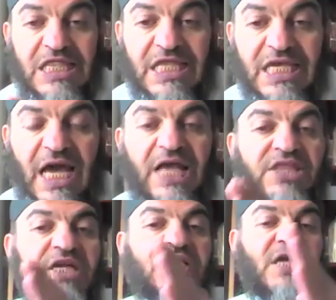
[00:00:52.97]
The
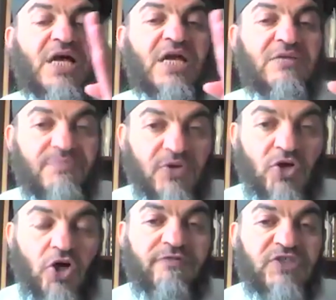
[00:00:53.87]
other type
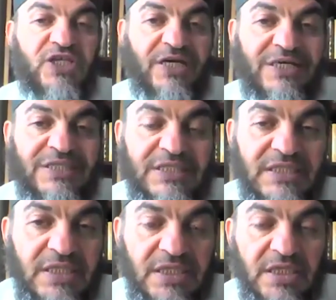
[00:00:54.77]
of shares,
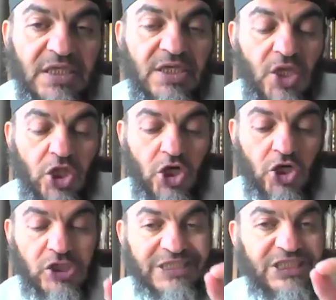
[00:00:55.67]

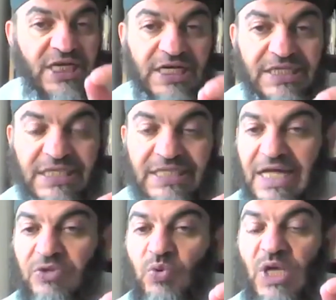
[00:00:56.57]
those shares
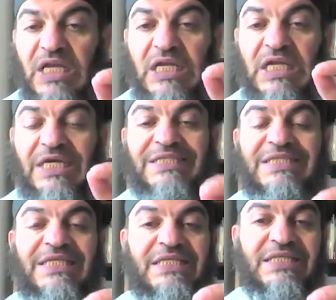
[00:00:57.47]
that we are not
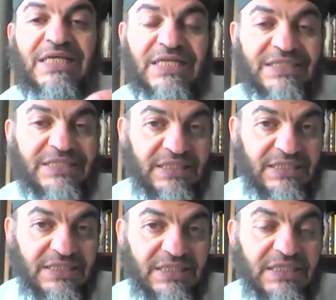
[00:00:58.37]
interested
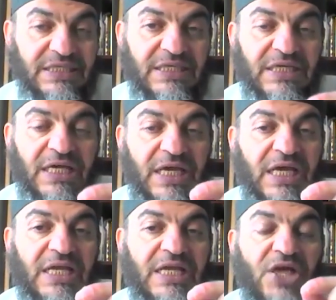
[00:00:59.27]

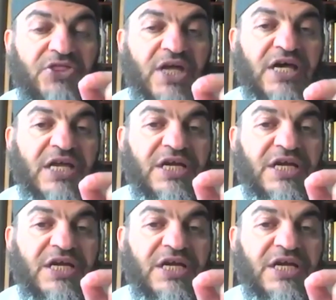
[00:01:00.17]
in their